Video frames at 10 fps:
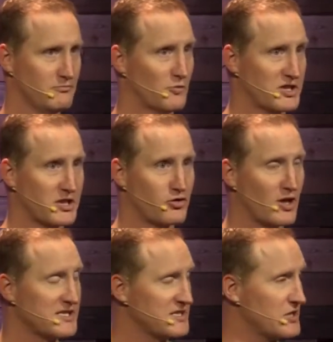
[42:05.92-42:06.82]
We're just going to
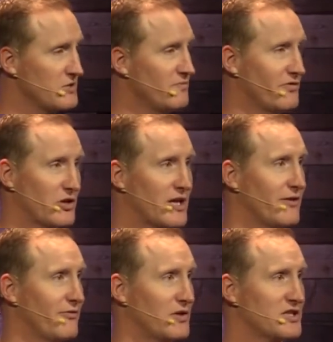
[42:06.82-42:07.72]
trust you. You
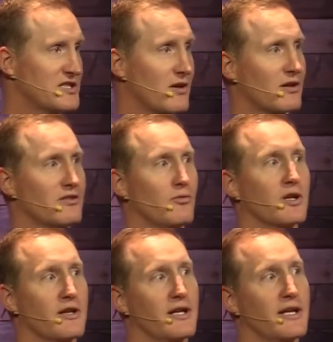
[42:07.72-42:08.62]
give. You just tell it to one
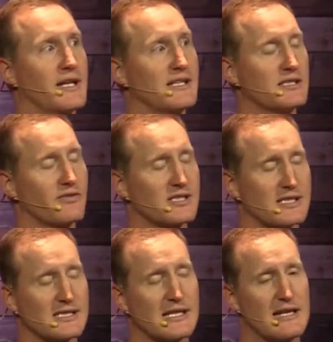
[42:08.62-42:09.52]
of the guest
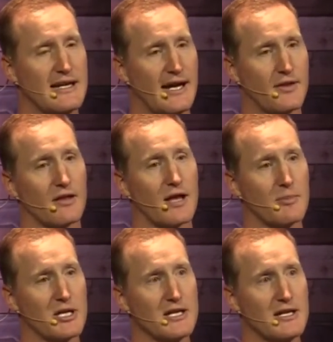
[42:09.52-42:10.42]
services out in the
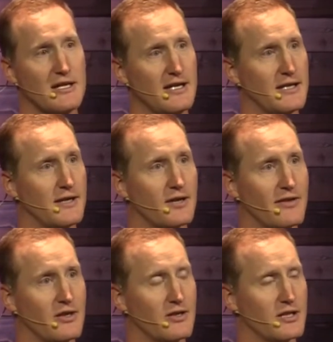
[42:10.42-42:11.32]
lobby, and they'll give
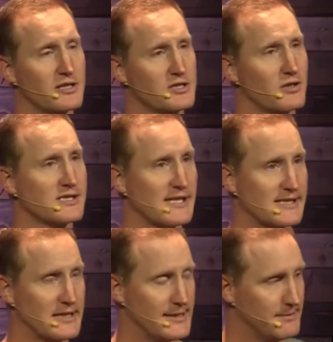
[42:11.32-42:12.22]
you the shirt size
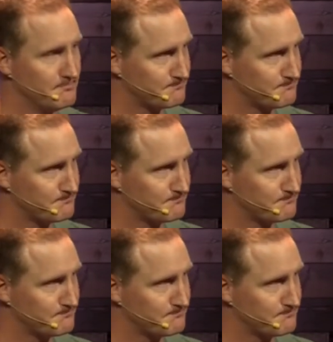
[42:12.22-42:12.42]
that you need.